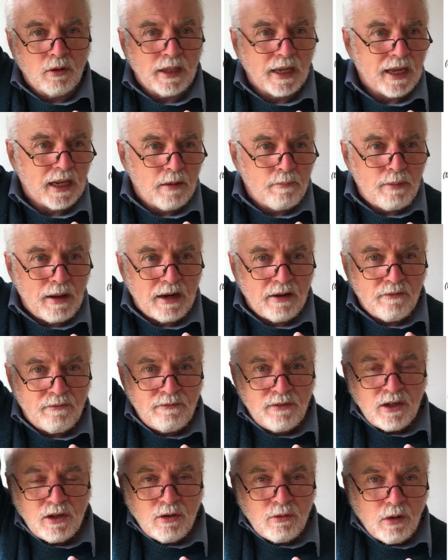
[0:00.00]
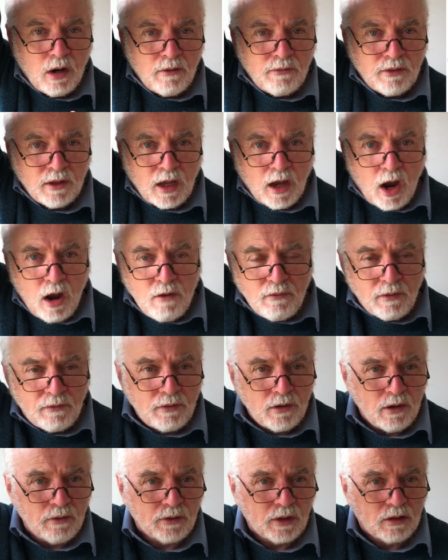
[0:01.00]
They get a better view of the
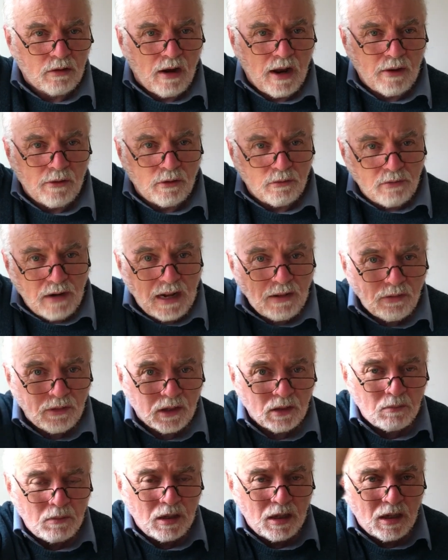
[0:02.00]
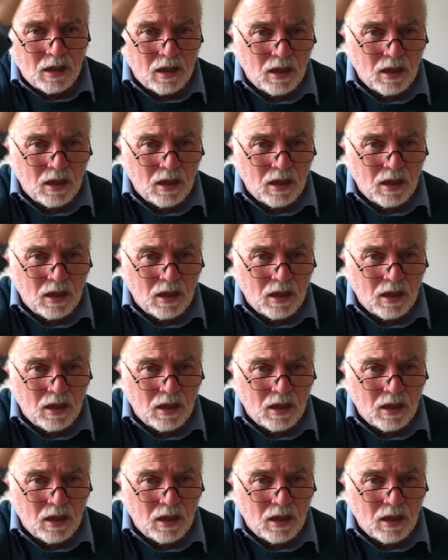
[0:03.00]
overview of the ground around them,